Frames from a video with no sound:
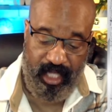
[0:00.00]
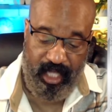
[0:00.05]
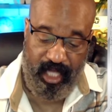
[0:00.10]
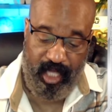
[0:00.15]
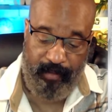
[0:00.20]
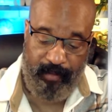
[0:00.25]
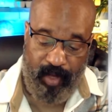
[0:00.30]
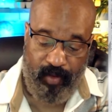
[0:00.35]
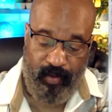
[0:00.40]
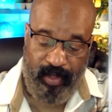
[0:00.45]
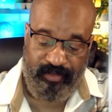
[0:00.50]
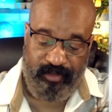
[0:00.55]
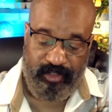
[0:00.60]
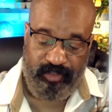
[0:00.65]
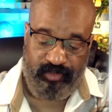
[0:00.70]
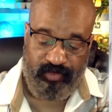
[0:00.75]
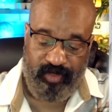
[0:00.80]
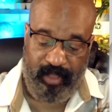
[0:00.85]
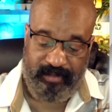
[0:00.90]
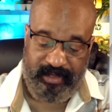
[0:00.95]
about whether
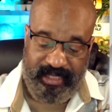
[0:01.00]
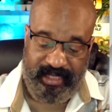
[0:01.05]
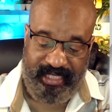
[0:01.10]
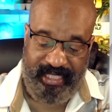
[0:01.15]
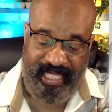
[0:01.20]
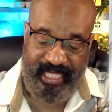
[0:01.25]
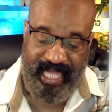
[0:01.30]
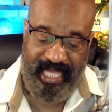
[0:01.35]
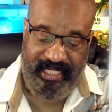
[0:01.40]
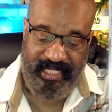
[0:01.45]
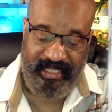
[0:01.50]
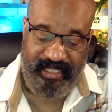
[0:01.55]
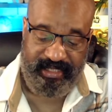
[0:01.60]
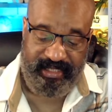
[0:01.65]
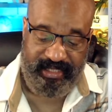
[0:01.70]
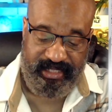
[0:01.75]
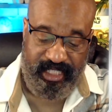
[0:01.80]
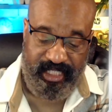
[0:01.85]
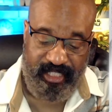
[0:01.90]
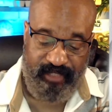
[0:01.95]
Trump's
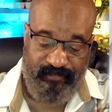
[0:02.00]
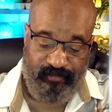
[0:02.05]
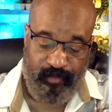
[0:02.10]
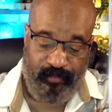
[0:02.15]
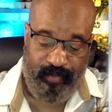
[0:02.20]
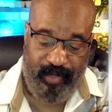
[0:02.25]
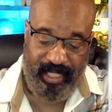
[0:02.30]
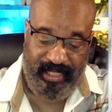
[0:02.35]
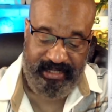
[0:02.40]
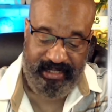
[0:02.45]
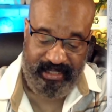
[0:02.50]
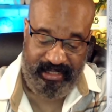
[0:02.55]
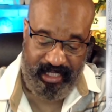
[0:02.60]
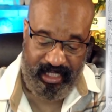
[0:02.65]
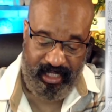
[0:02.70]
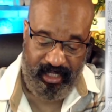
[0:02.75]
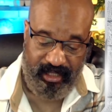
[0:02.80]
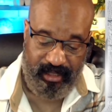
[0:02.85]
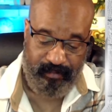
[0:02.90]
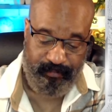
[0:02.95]
candidacy for
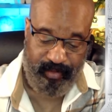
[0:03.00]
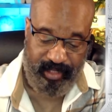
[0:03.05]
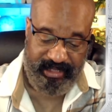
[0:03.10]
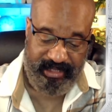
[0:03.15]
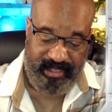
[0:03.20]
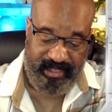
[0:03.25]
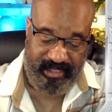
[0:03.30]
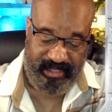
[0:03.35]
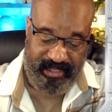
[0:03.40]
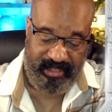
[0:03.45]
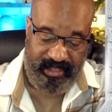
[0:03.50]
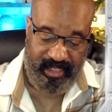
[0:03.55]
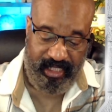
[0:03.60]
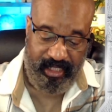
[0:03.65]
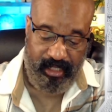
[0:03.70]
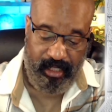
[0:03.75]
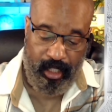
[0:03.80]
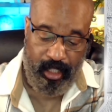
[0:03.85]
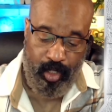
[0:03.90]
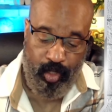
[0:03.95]
presidency